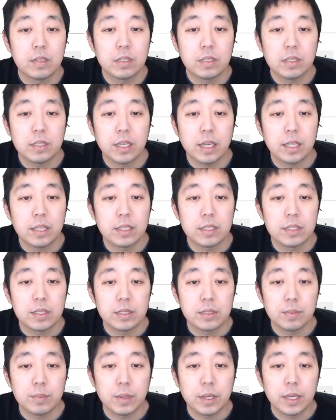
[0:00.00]
yeah, this is
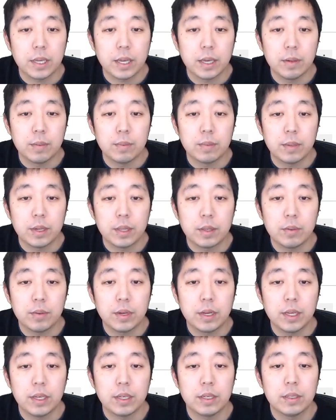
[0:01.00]
big M, by the
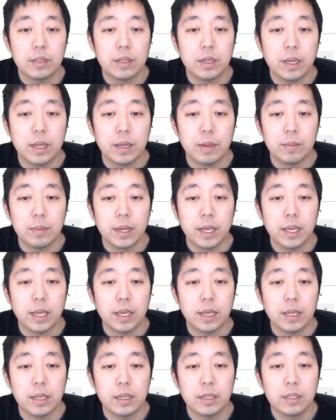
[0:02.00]
way,
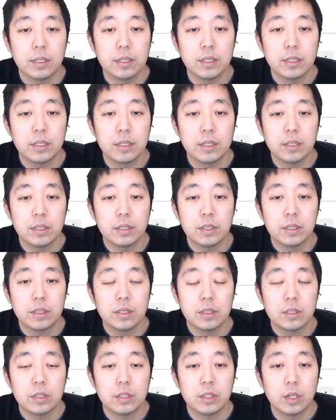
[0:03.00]
MA.
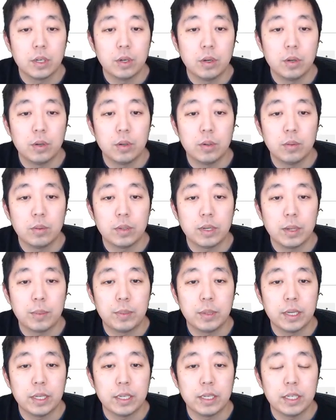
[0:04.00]
So when I
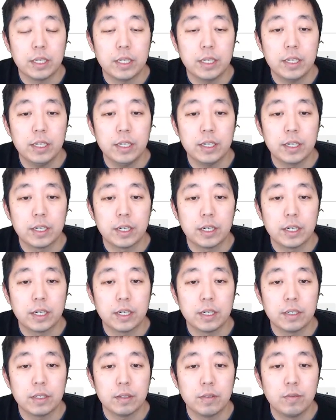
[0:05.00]
put it into
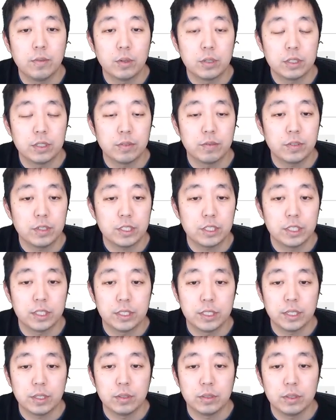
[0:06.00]
here, the force of friction is
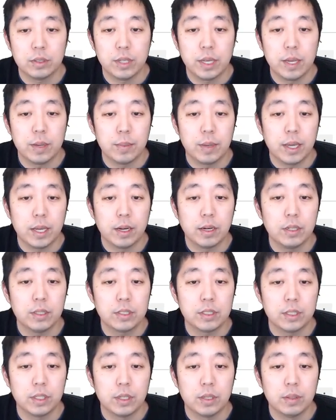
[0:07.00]
equal to MA
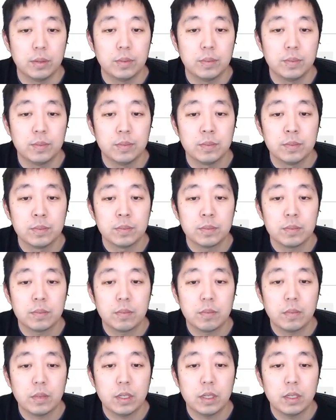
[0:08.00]
also.
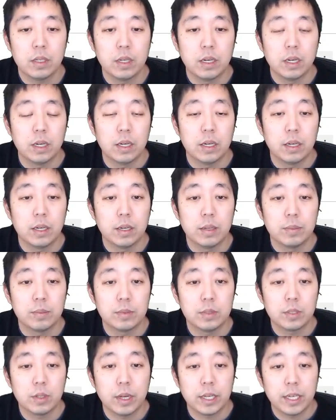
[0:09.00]
Um,
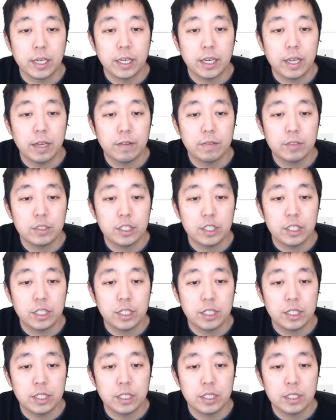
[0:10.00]
so I get
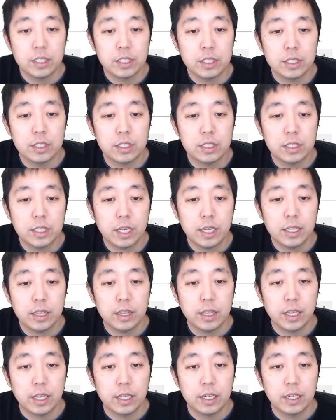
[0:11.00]
FG sine
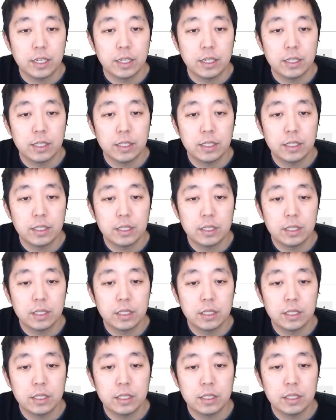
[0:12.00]
theta
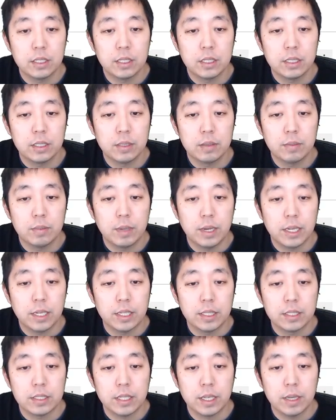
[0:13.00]

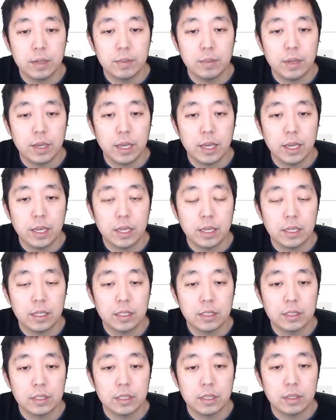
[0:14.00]
minus MA
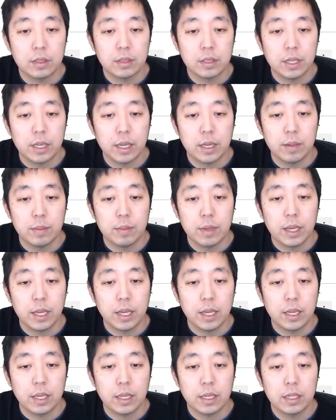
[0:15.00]
is equal to MA.